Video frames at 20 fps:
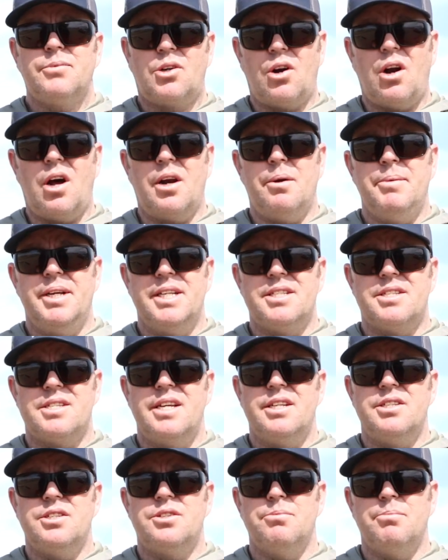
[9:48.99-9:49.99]
chironomids
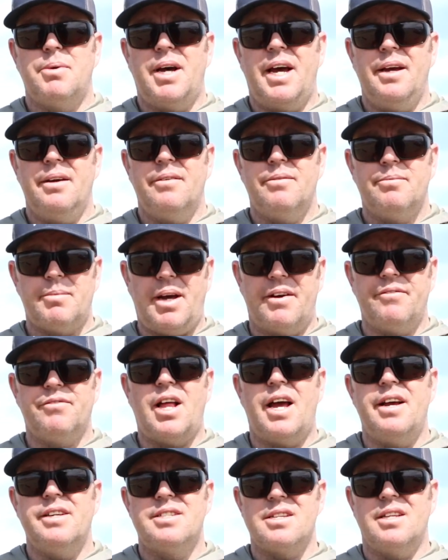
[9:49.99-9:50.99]
into my
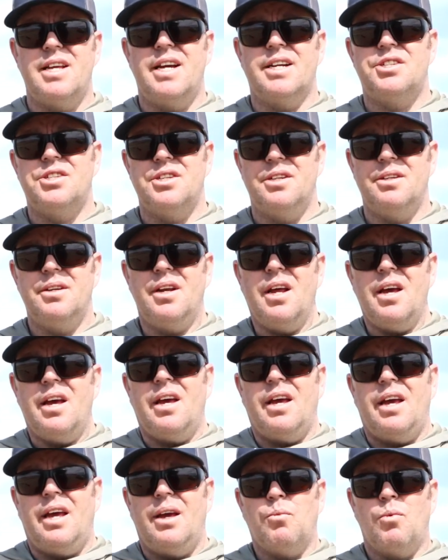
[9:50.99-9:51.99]
fly selection
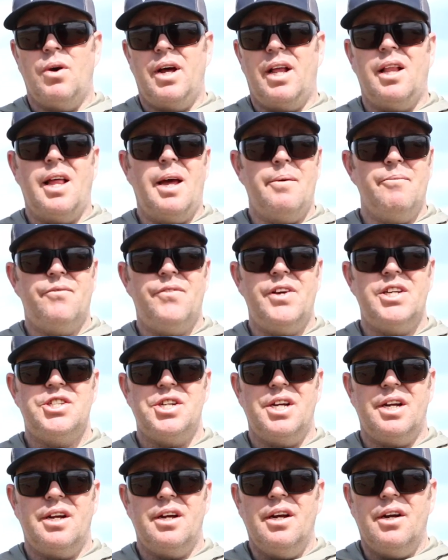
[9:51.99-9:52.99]
while I'm
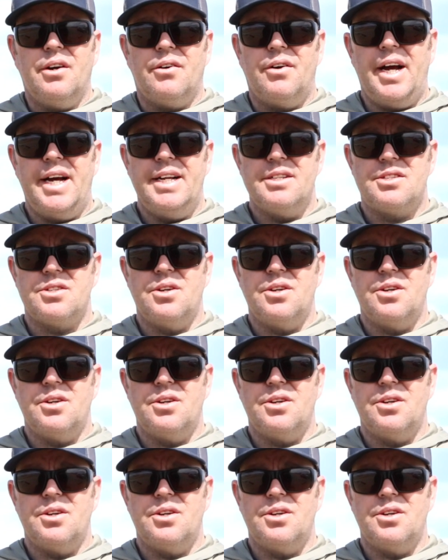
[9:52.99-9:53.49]
fishing, right?